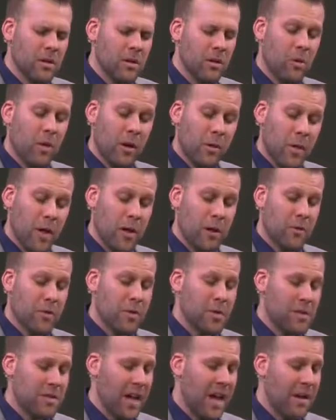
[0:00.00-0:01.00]
Lord, I thank you for
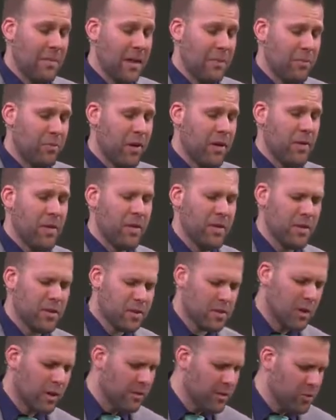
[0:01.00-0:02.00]
this time. I pray that the
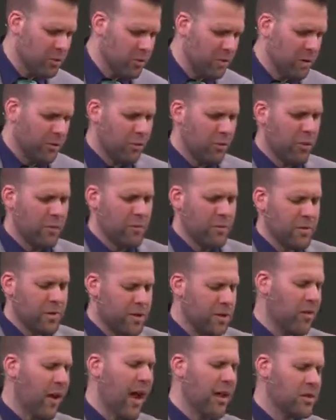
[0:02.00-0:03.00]
service would be free from
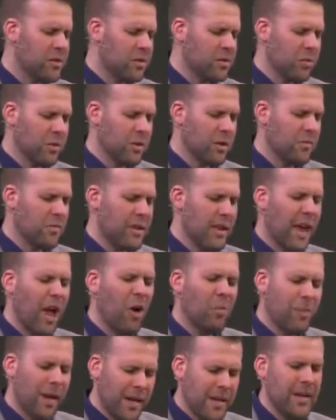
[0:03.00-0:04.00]
distractions. Lord, give me the
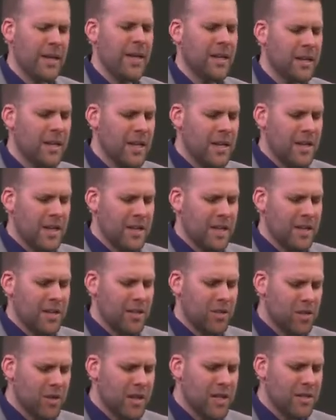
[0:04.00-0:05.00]
help I need.
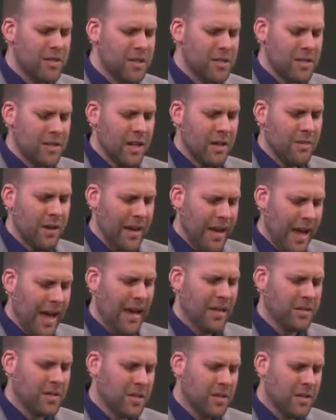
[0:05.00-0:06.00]
In Jesus' name I
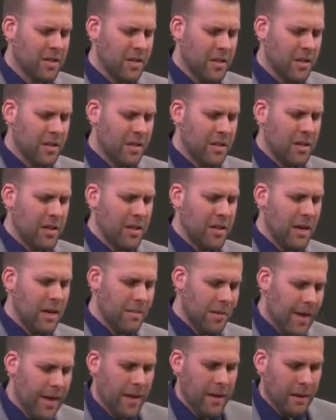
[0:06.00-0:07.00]
ask.
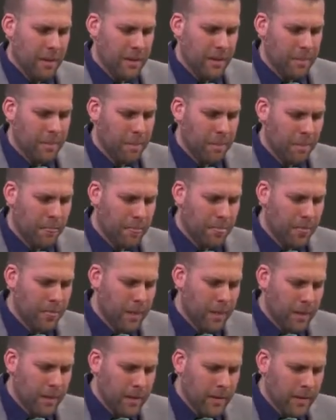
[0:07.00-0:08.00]
Amen.
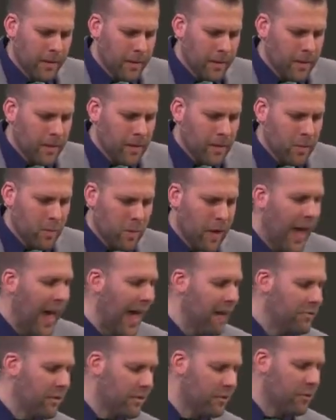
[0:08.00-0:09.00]
We
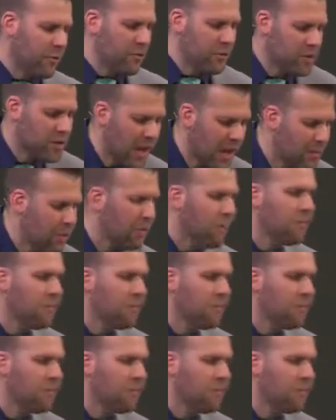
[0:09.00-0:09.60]
have in 1 Samuel